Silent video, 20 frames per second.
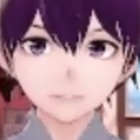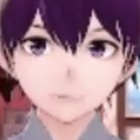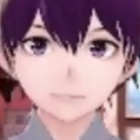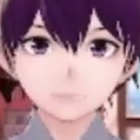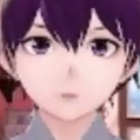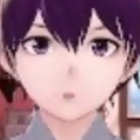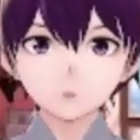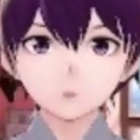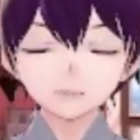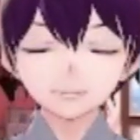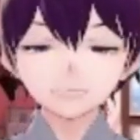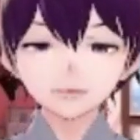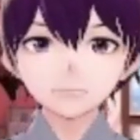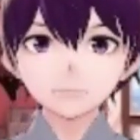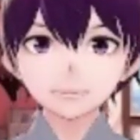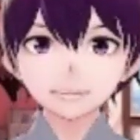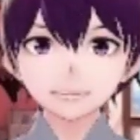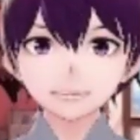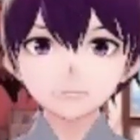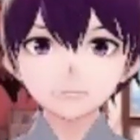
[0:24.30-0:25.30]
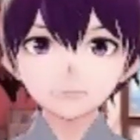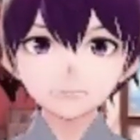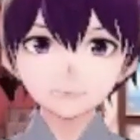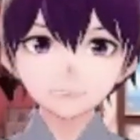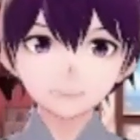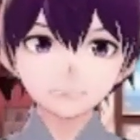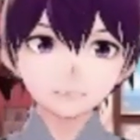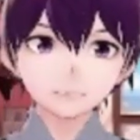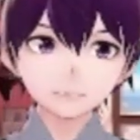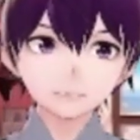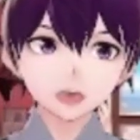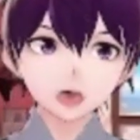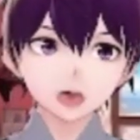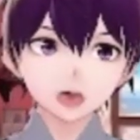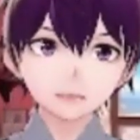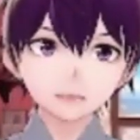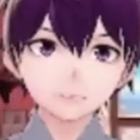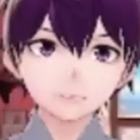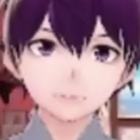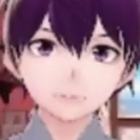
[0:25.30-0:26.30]
which are in the same time
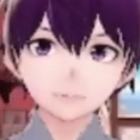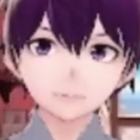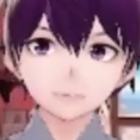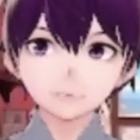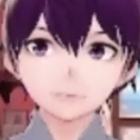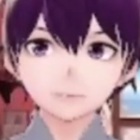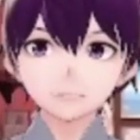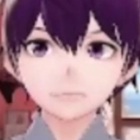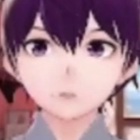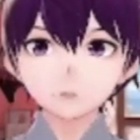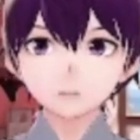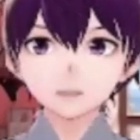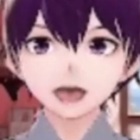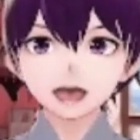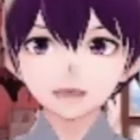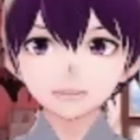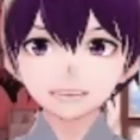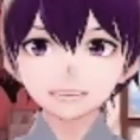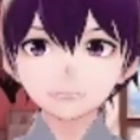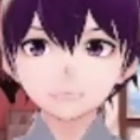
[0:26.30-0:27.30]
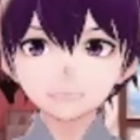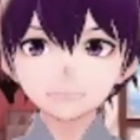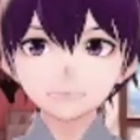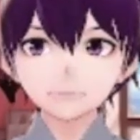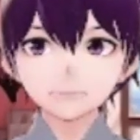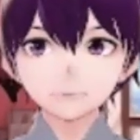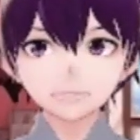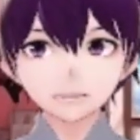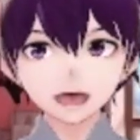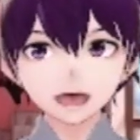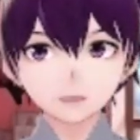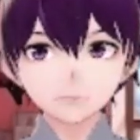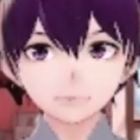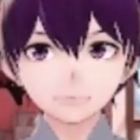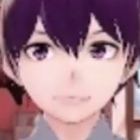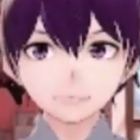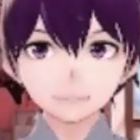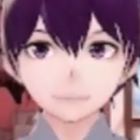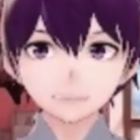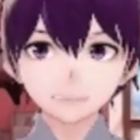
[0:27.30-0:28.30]
zone, you don't have to set the clock
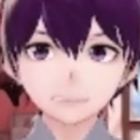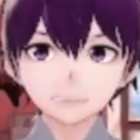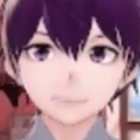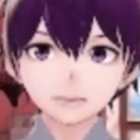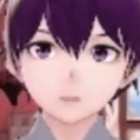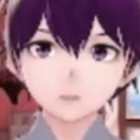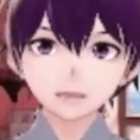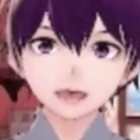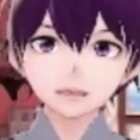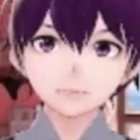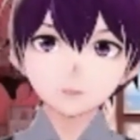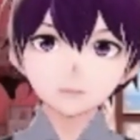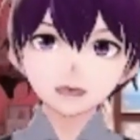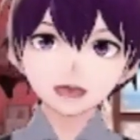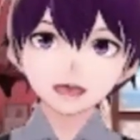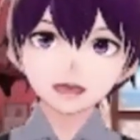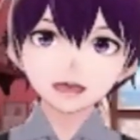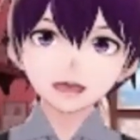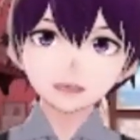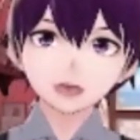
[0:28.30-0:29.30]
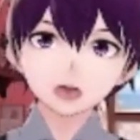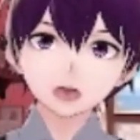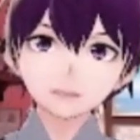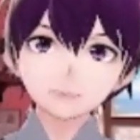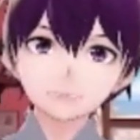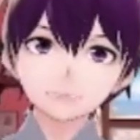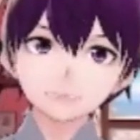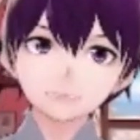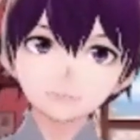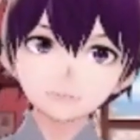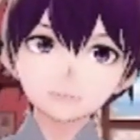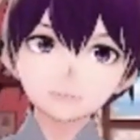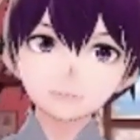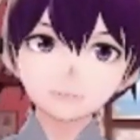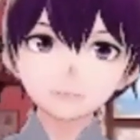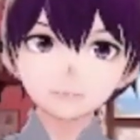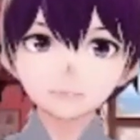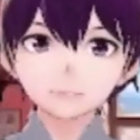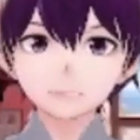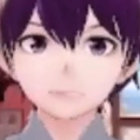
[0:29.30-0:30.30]
if you travel to the other country.
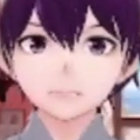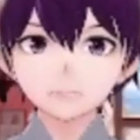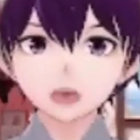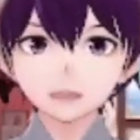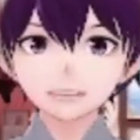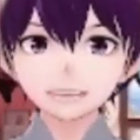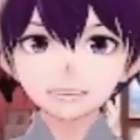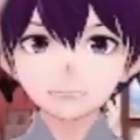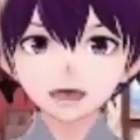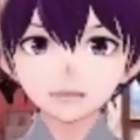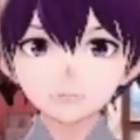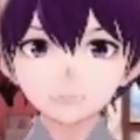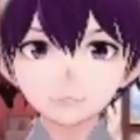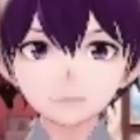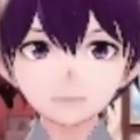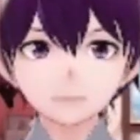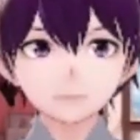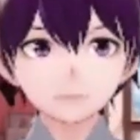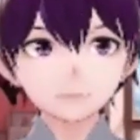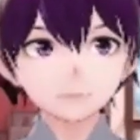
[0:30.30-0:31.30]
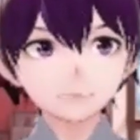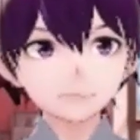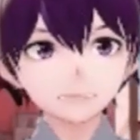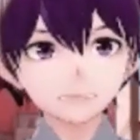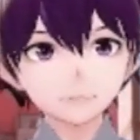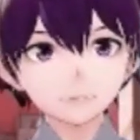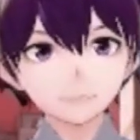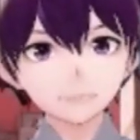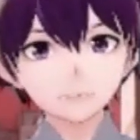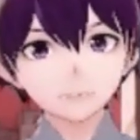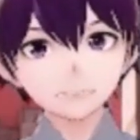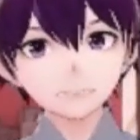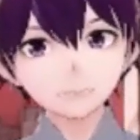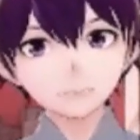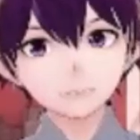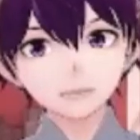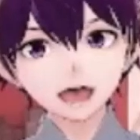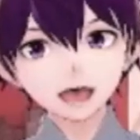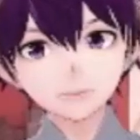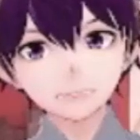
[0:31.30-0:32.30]
However, if from these
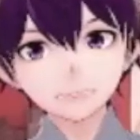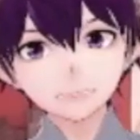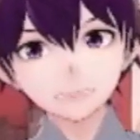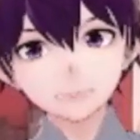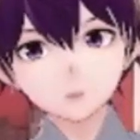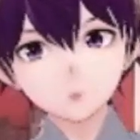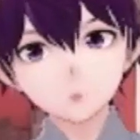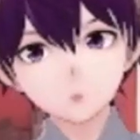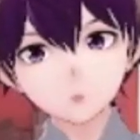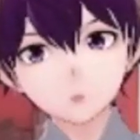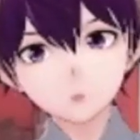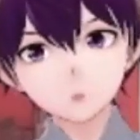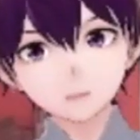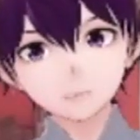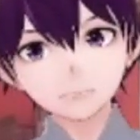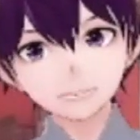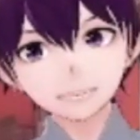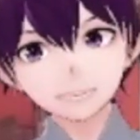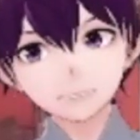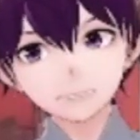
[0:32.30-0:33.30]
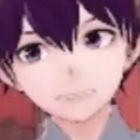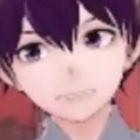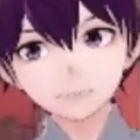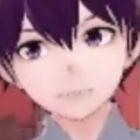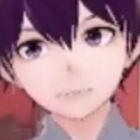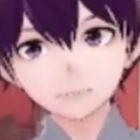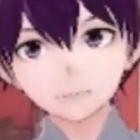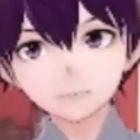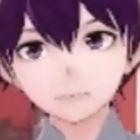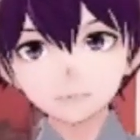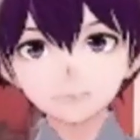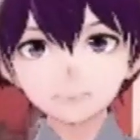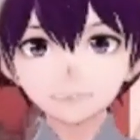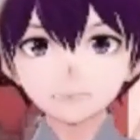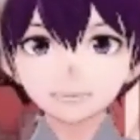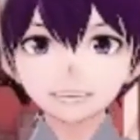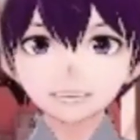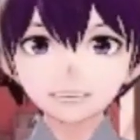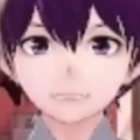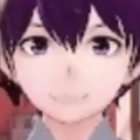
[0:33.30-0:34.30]
countries you go to Spain,
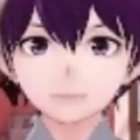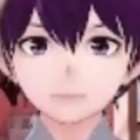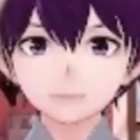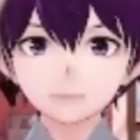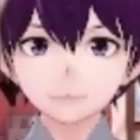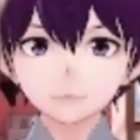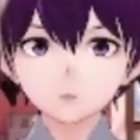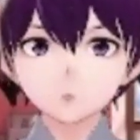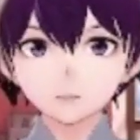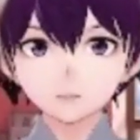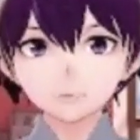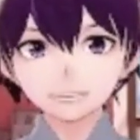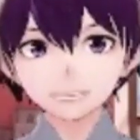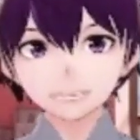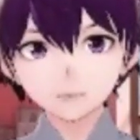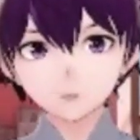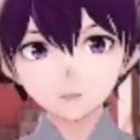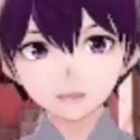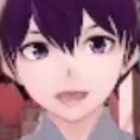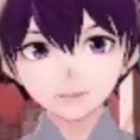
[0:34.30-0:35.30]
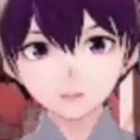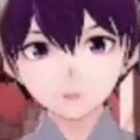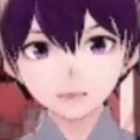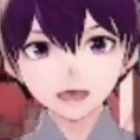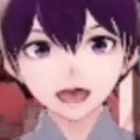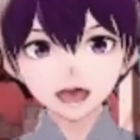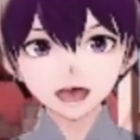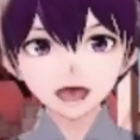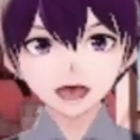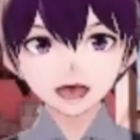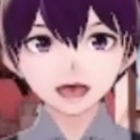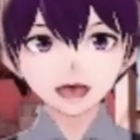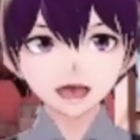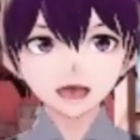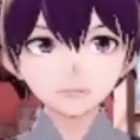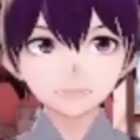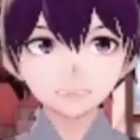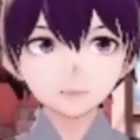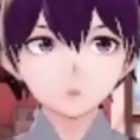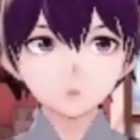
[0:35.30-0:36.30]
then you'll have to add 1 hour
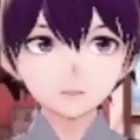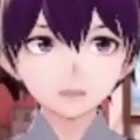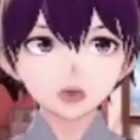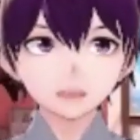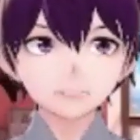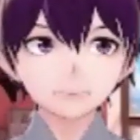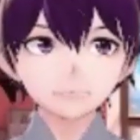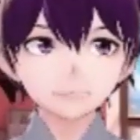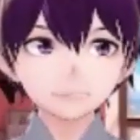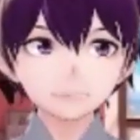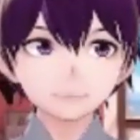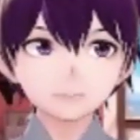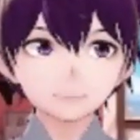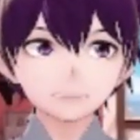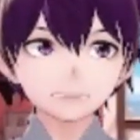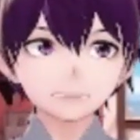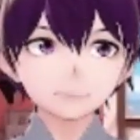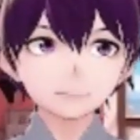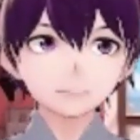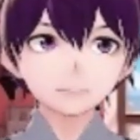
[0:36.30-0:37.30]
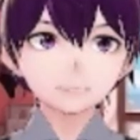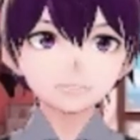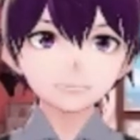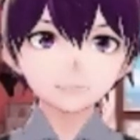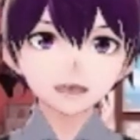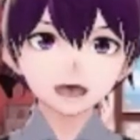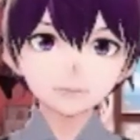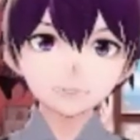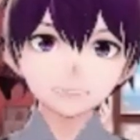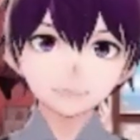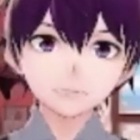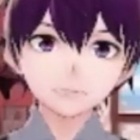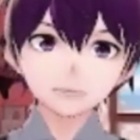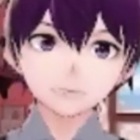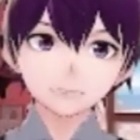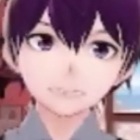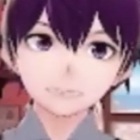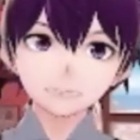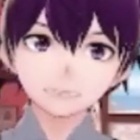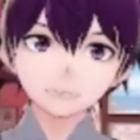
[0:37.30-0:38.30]
to your clock despite being
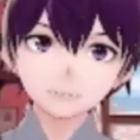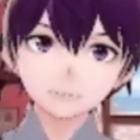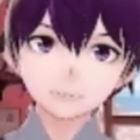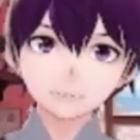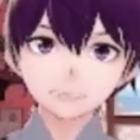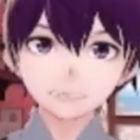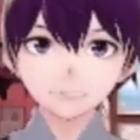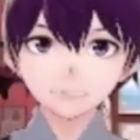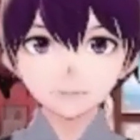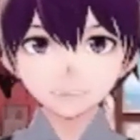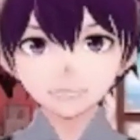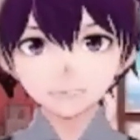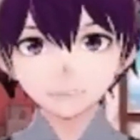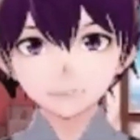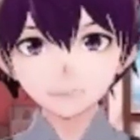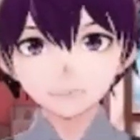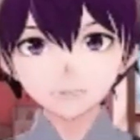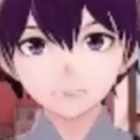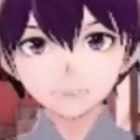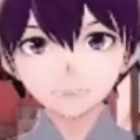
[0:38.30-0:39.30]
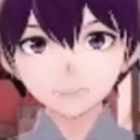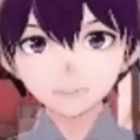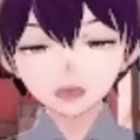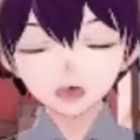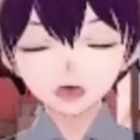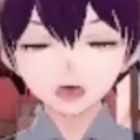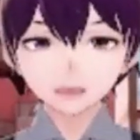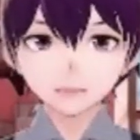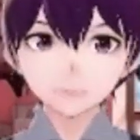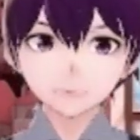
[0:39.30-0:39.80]
geographically in the same time zone.